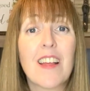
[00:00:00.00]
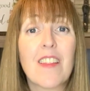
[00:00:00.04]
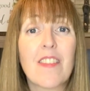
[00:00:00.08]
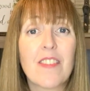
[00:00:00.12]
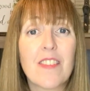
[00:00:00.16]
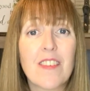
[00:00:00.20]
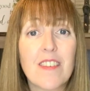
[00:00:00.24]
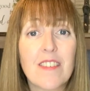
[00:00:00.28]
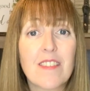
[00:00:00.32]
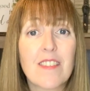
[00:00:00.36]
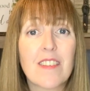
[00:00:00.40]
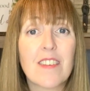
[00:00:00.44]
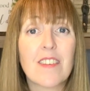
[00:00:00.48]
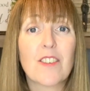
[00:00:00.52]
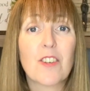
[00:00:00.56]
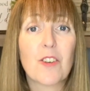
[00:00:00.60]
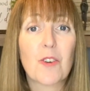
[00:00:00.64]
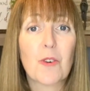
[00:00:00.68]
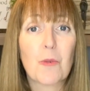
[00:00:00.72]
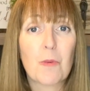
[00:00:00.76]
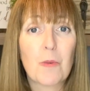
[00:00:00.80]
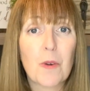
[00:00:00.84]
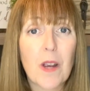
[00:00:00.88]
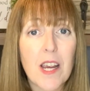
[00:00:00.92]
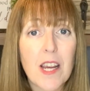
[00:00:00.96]
this is a
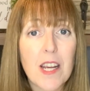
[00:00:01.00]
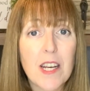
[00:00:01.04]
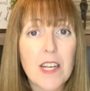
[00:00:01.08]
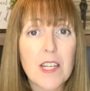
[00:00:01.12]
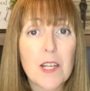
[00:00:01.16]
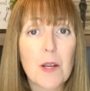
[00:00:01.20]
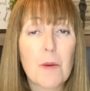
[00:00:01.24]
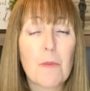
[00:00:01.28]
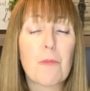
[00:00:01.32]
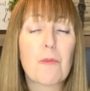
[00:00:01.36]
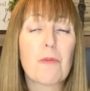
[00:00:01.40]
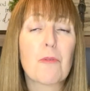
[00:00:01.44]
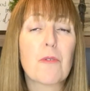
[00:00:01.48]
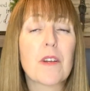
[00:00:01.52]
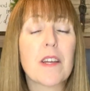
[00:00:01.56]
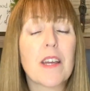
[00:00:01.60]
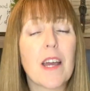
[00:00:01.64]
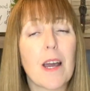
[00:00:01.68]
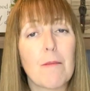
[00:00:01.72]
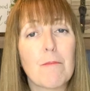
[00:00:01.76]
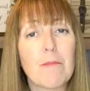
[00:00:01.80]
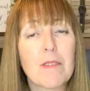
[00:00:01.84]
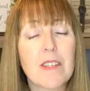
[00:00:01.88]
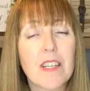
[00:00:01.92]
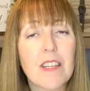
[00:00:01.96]
great
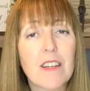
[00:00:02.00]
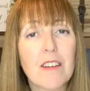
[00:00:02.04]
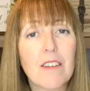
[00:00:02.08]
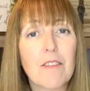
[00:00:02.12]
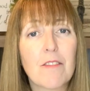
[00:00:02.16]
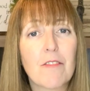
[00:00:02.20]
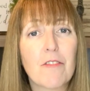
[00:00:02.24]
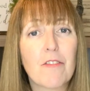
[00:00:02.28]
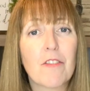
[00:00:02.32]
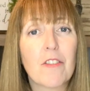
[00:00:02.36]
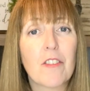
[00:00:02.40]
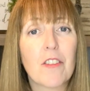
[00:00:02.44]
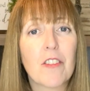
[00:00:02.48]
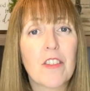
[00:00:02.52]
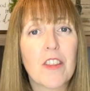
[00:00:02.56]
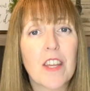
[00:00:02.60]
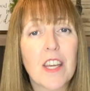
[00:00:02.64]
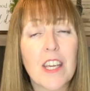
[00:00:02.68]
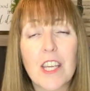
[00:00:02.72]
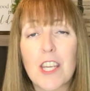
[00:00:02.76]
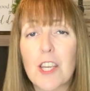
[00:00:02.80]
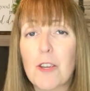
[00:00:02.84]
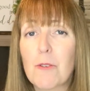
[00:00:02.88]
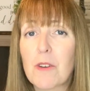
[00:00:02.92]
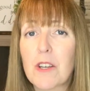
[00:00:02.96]
preemptive thing
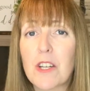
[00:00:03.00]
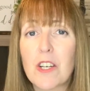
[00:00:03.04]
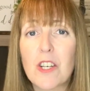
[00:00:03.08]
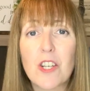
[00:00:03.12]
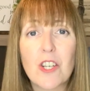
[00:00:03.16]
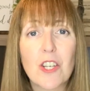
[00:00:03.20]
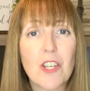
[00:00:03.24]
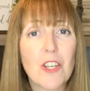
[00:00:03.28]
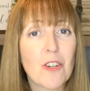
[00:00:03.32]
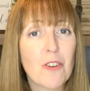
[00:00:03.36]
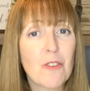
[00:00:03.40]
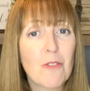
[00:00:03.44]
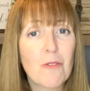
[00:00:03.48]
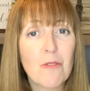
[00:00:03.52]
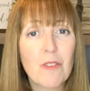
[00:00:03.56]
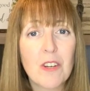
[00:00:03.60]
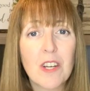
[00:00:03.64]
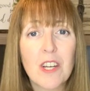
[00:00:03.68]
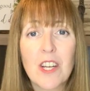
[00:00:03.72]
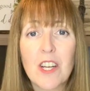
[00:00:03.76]
you can do.